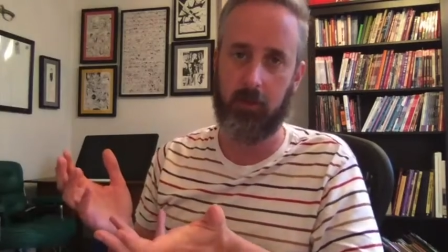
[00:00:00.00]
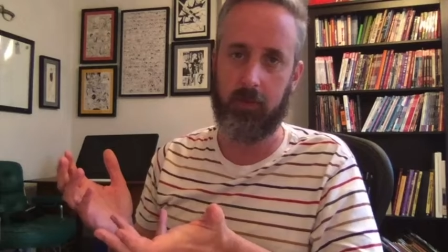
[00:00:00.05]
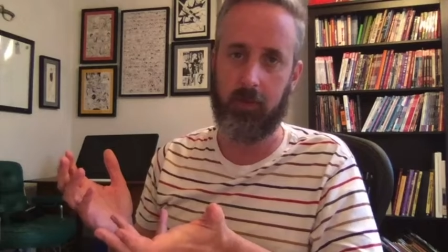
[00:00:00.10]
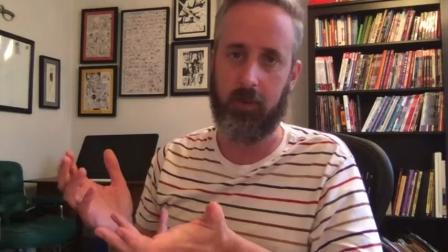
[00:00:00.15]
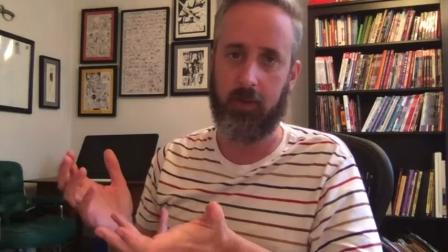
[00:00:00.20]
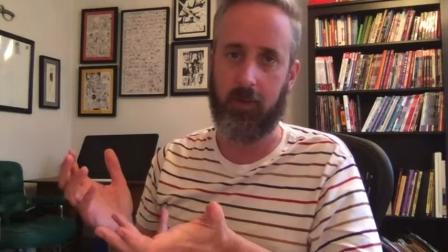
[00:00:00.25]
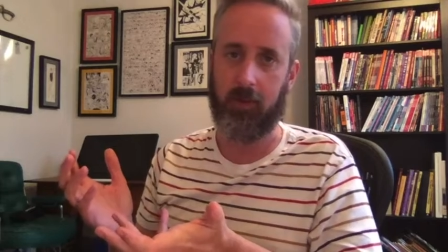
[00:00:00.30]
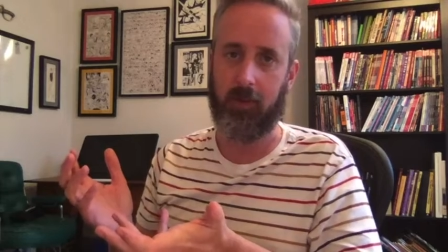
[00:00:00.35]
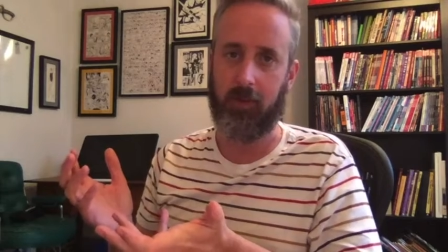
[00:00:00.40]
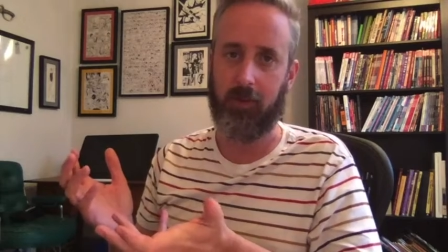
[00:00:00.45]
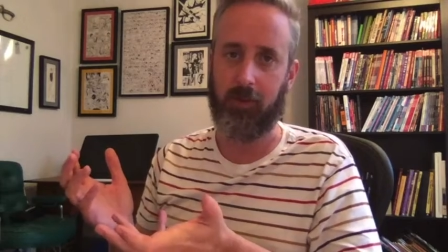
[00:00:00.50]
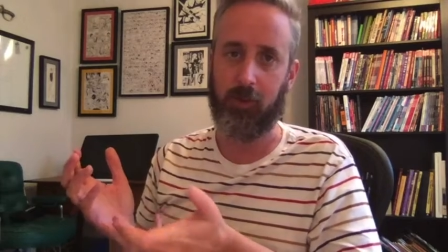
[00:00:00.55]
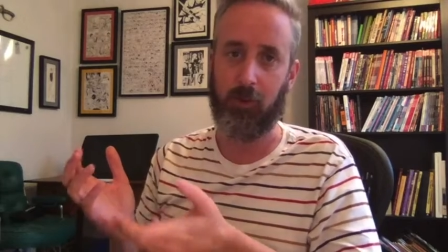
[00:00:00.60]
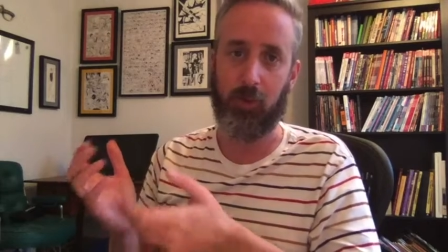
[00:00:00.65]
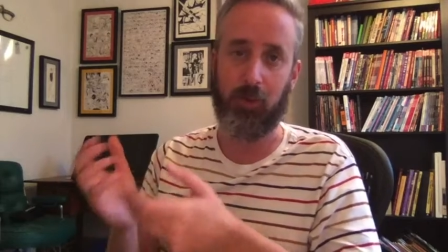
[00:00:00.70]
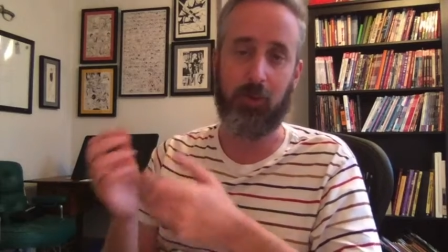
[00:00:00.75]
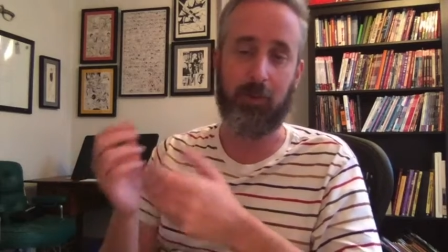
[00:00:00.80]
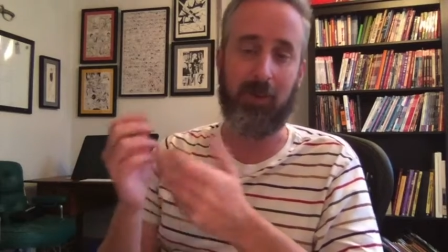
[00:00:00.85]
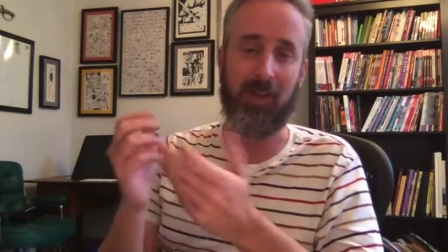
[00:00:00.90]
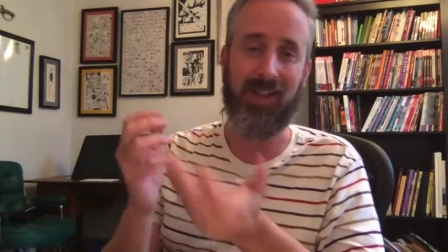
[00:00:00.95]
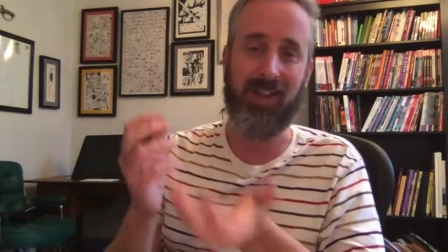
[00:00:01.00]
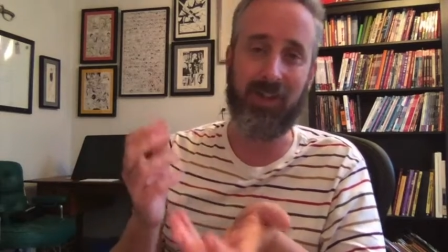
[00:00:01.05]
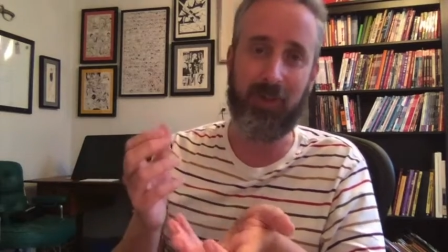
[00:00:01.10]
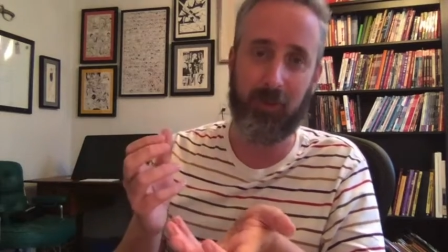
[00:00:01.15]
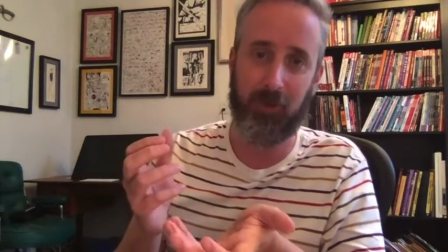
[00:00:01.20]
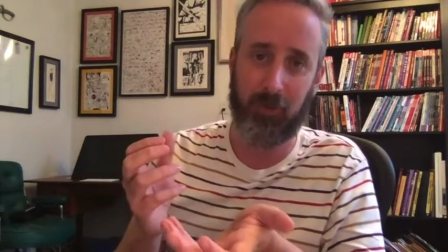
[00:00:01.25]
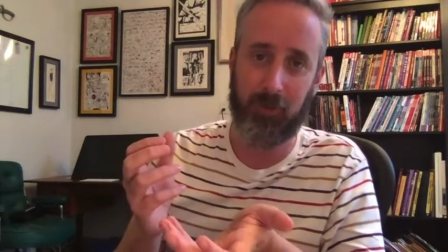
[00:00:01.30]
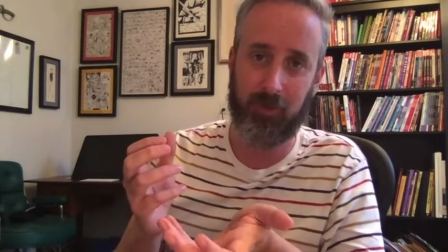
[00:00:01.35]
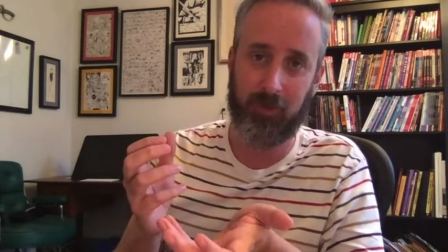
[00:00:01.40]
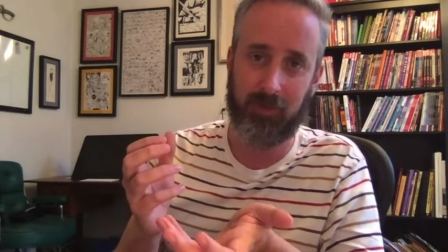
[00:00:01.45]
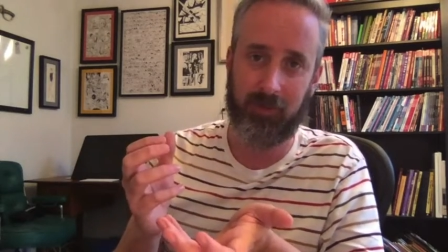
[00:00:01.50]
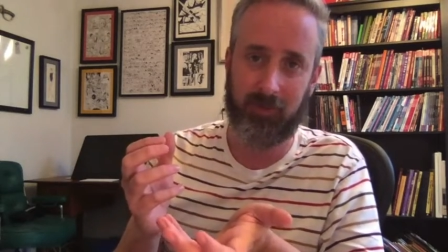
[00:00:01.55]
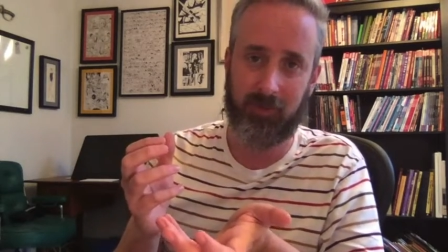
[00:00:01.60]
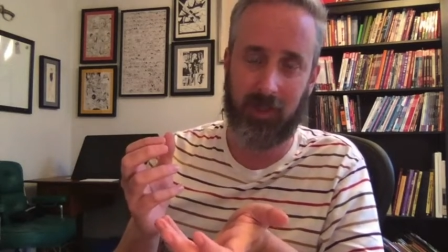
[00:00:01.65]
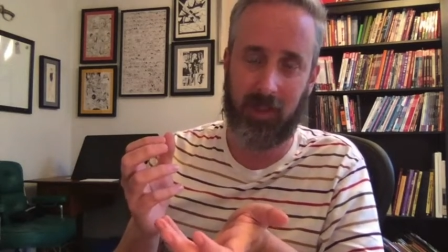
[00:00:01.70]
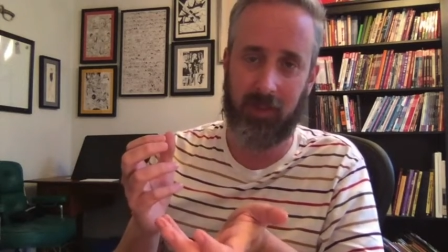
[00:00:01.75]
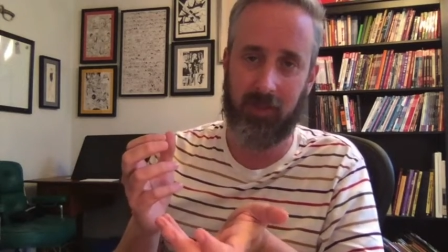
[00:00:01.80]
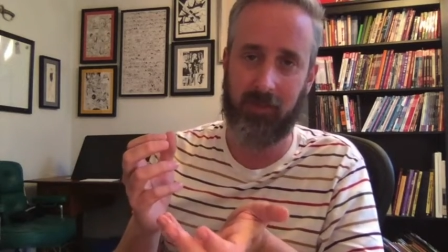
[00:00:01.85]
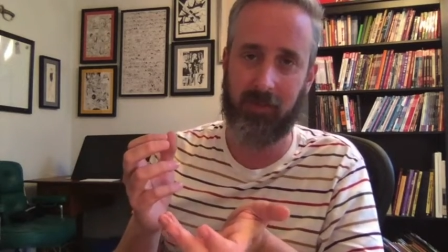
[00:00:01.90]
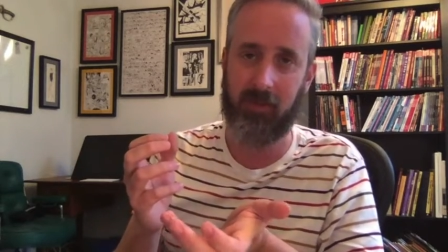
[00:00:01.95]
I show it to my editor,
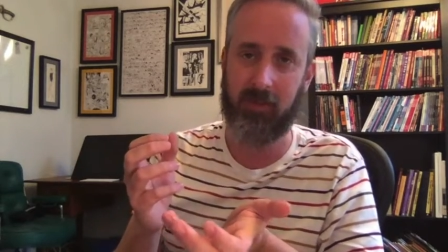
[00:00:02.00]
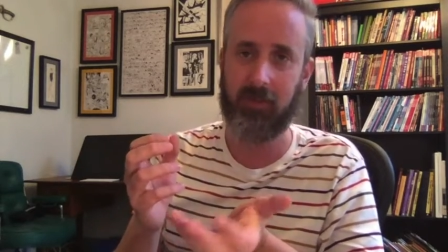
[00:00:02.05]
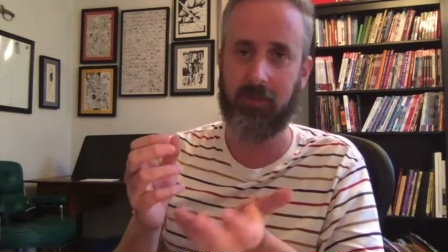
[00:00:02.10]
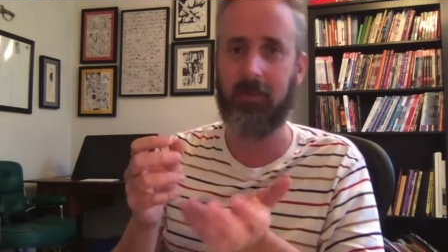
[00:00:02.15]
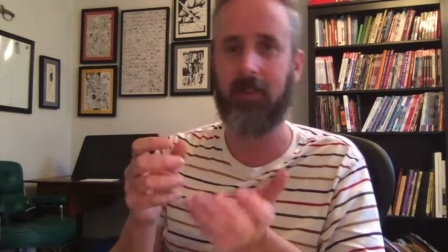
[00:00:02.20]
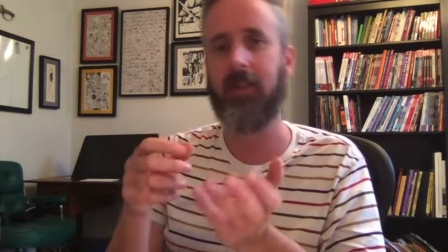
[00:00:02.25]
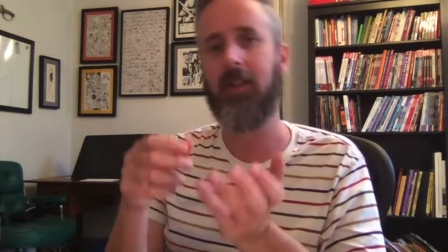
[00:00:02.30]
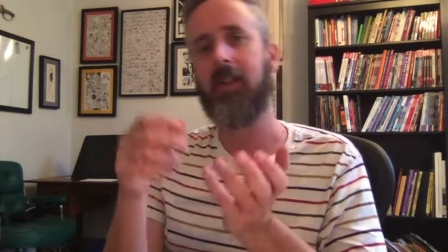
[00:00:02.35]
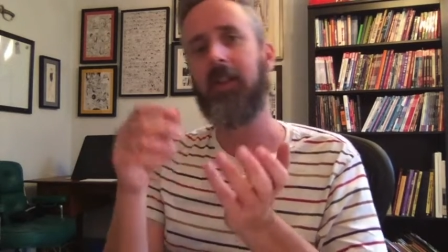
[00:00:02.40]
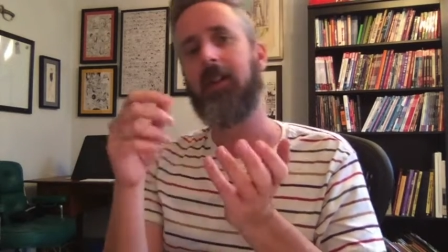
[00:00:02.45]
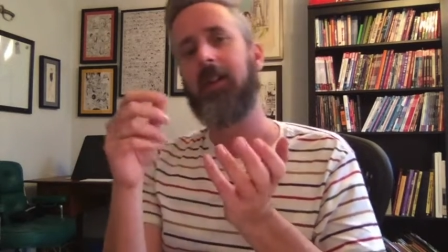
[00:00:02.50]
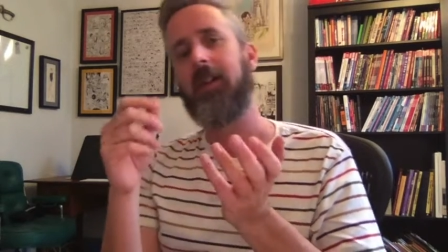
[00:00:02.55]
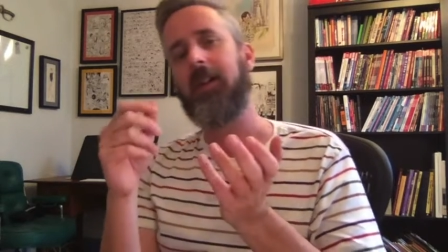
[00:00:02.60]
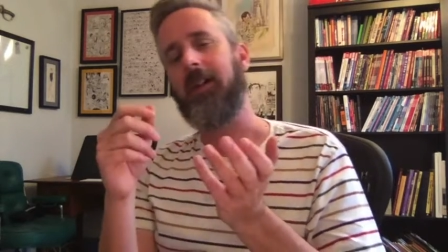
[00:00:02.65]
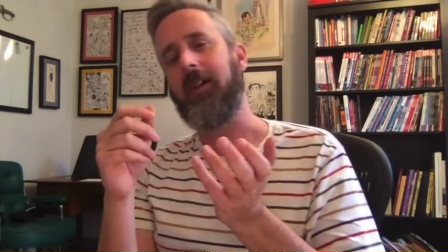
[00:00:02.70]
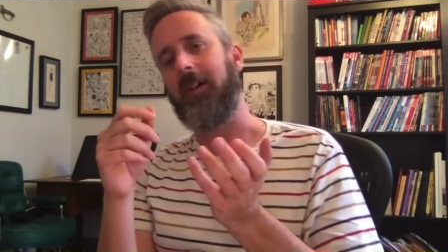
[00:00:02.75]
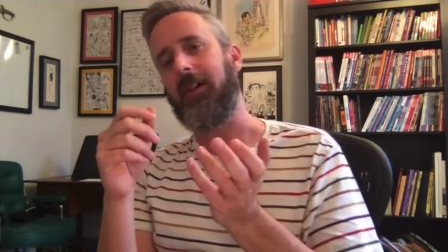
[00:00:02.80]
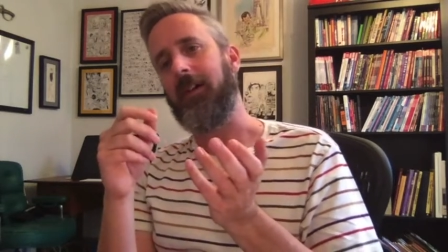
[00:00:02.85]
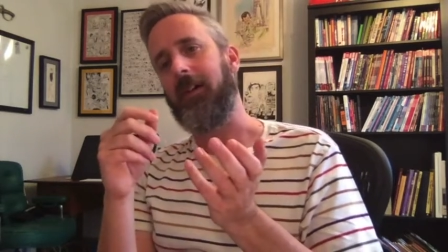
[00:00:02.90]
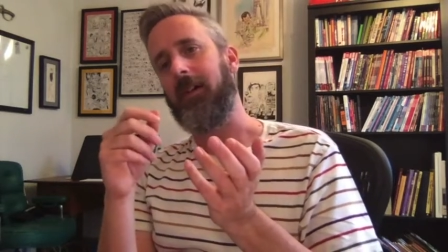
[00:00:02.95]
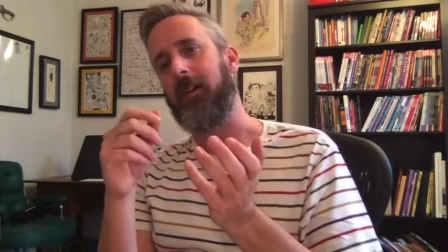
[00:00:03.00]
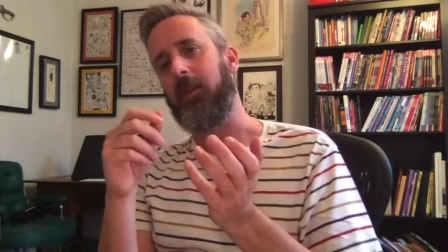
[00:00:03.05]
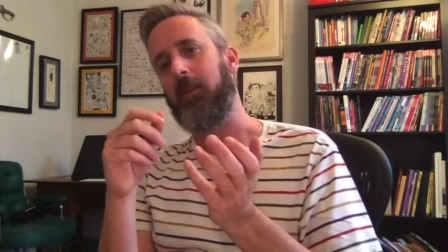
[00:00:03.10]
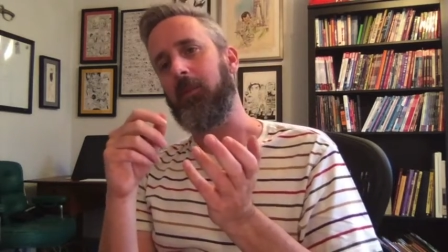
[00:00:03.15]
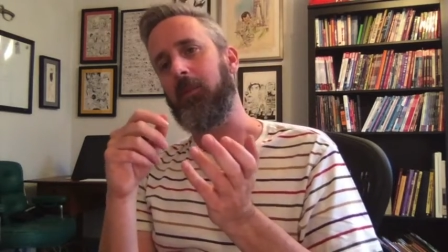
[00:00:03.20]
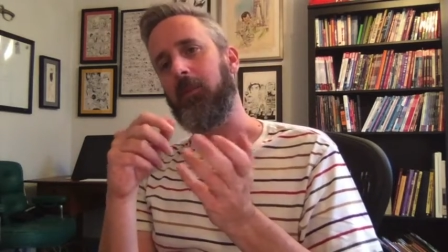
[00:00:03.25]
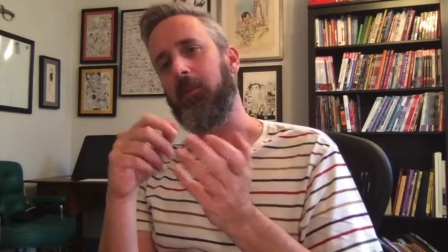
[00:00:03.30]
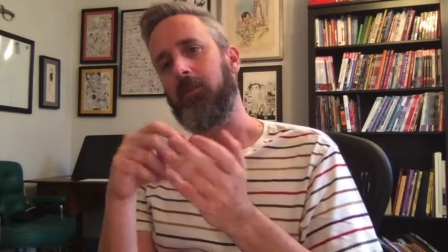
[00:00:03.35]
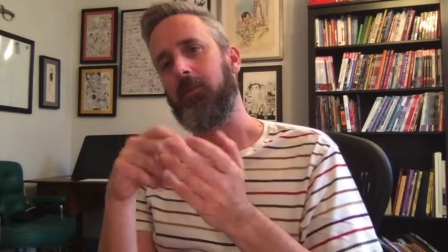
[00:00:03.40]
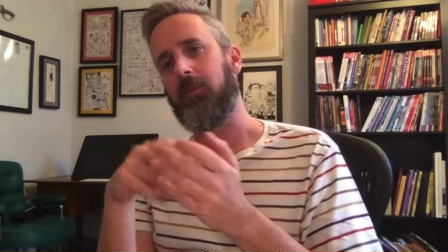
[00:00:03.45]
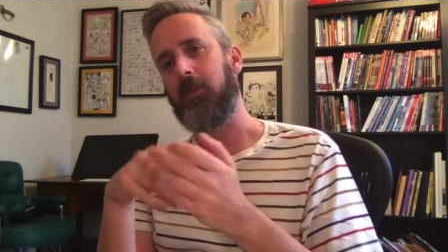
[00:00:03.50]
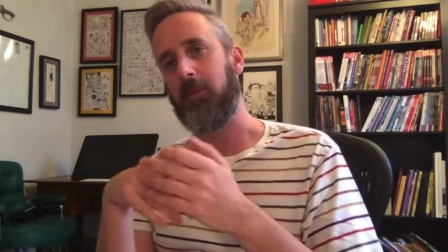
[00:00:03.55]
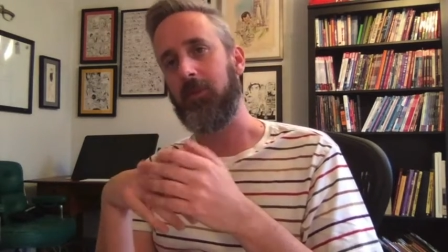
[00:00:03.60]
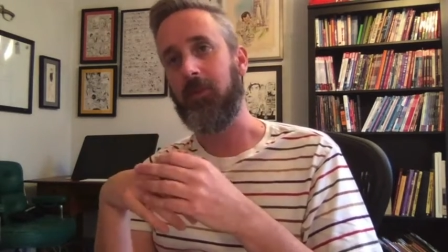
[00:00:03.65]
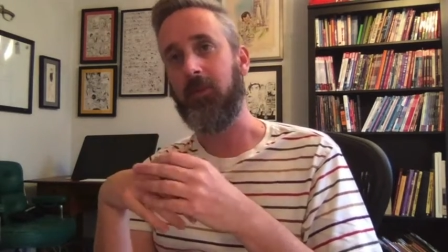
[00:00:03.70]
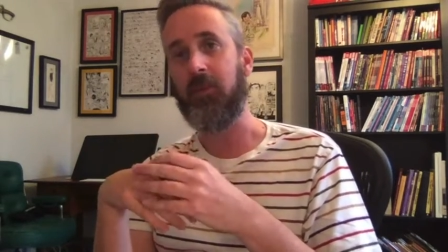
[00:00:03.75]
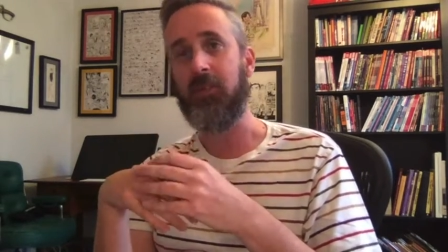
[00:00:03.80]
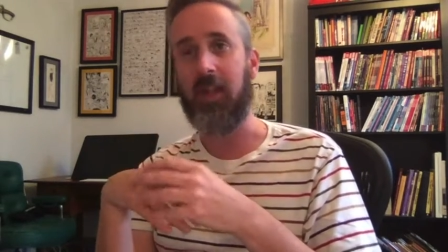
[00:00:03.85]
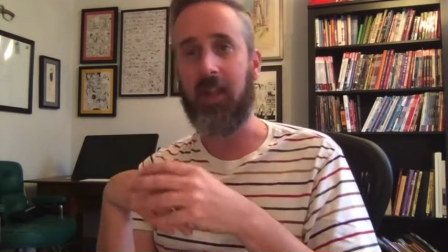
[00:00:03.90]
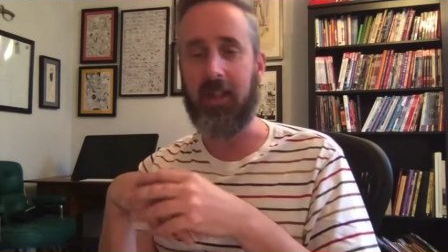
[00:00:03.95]
Allison, for
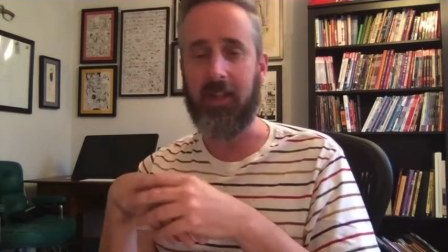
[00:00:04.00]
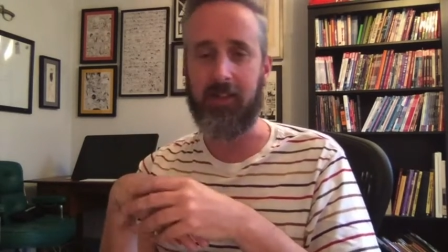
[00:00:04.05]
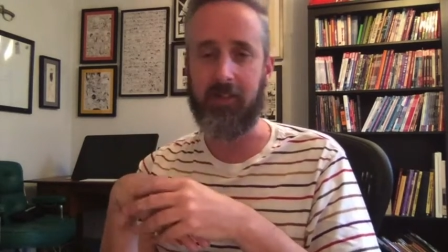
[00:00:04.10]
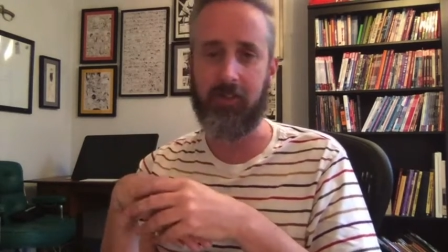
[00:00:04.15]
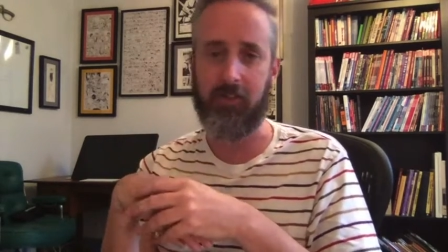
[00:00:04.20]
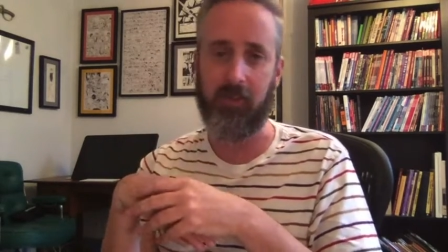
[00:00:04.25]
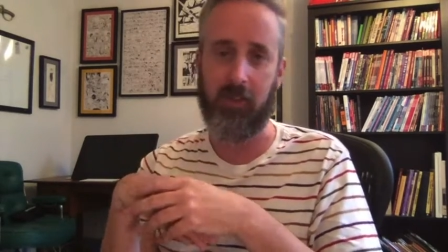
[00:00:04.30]
mistakes.